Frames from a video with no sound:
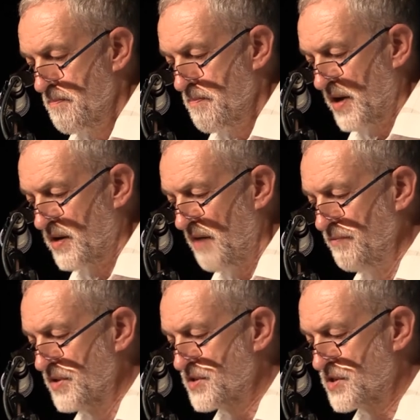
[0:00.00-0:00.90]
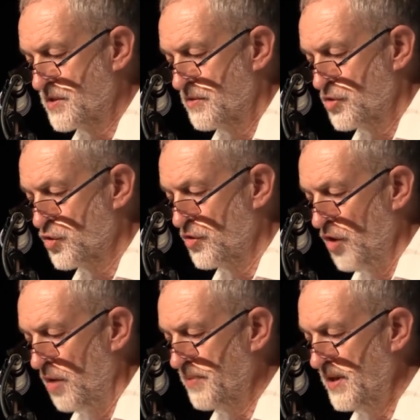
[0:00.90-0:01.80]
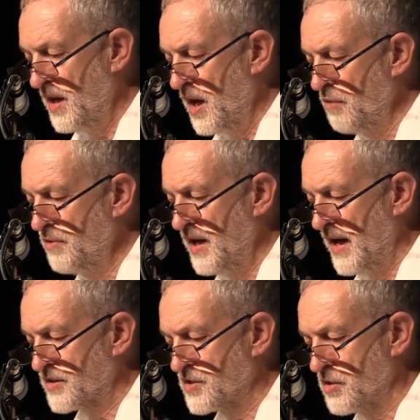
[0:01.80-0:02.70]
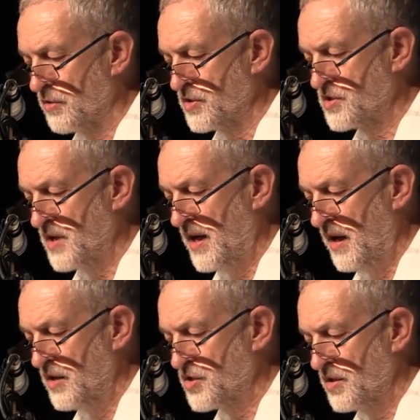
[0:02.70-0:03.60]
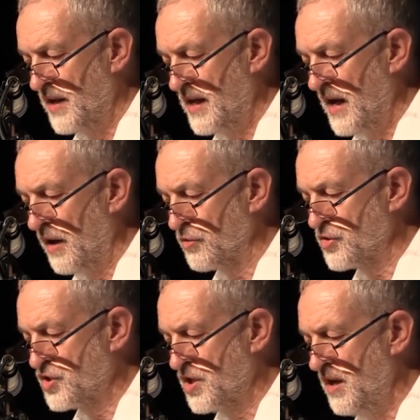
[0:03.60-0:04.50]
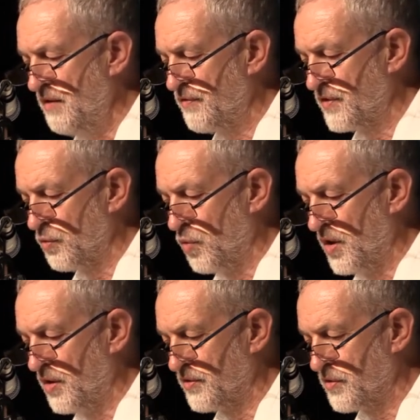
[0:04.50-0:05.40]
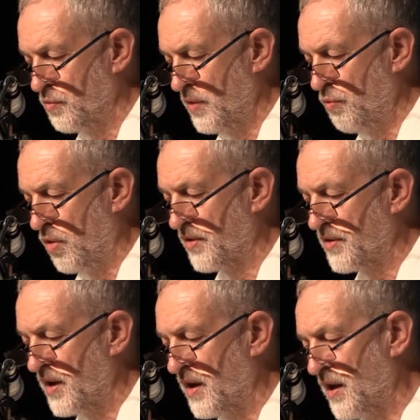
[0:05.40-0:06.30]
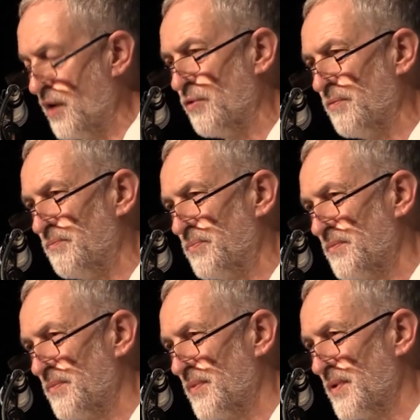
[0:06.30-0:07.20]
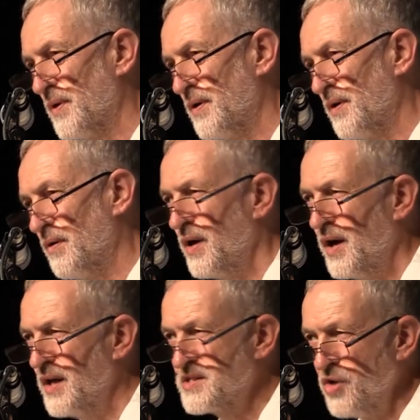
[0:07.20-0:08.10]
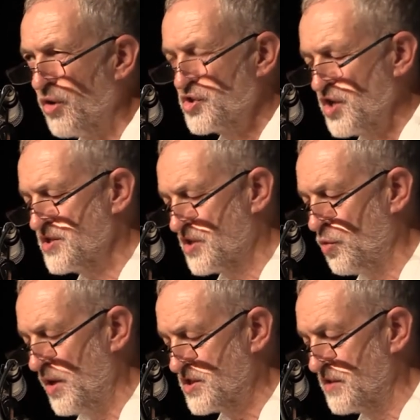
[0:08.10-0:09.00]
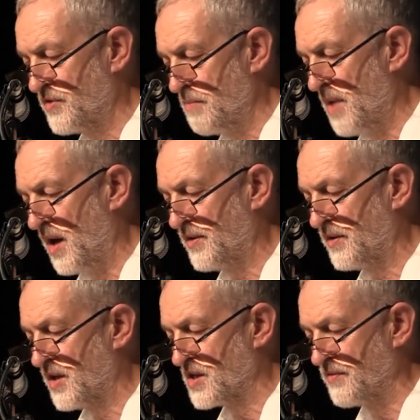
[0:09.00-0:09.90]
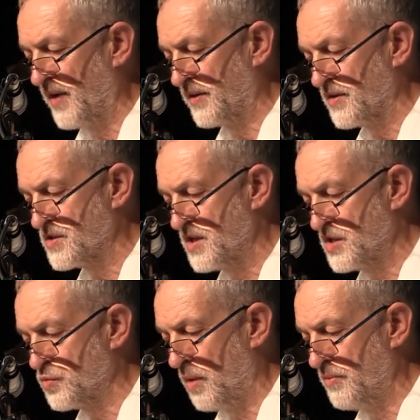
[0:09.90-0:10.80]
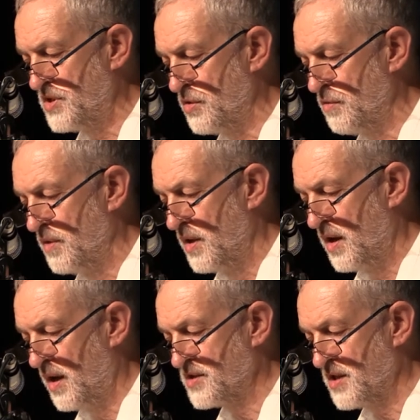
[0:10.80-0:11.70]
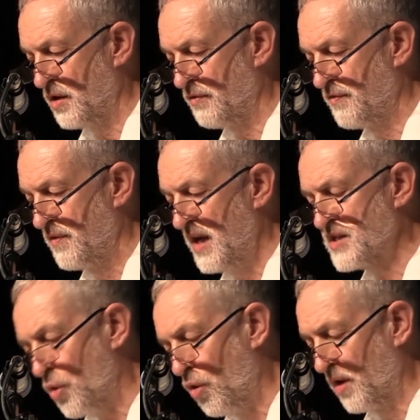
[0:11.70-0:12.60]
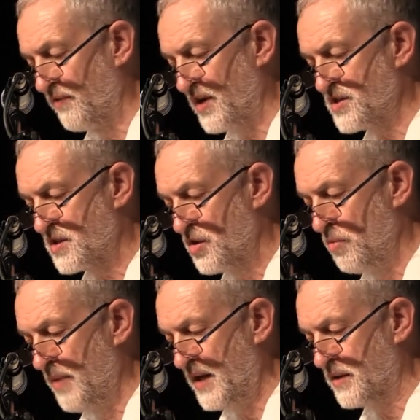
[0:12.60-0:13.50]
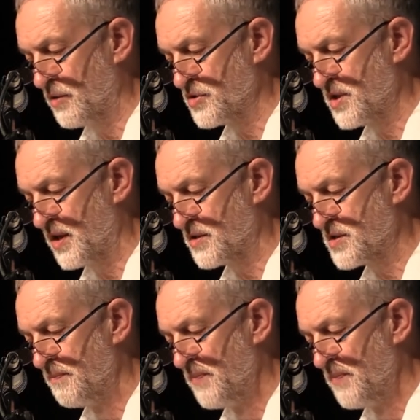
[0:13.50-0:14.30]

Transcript: But governments should not be the only actors on the stage. They cannot achieve the world we want alone. It's not just a question of demanding things of others, it's what we do ourselves. It's all of us who make those things.